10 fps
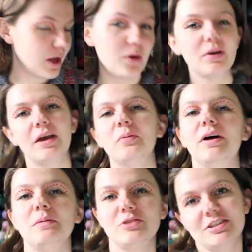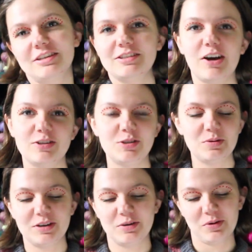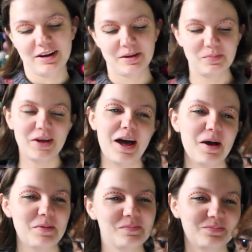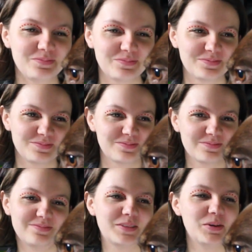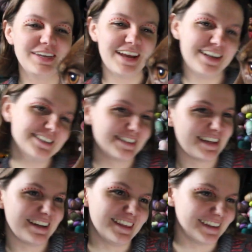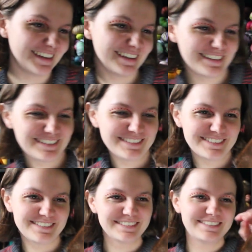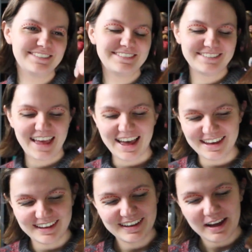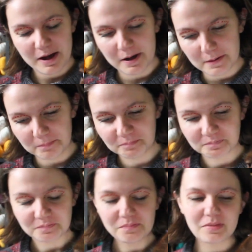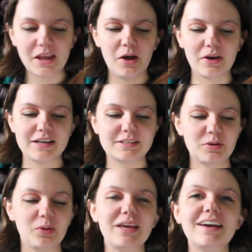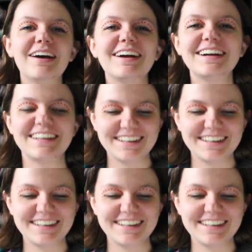Okay, well, I'm just gonna talk to you and ignore him. What? I didn't say anything. Hi. Okay, so we are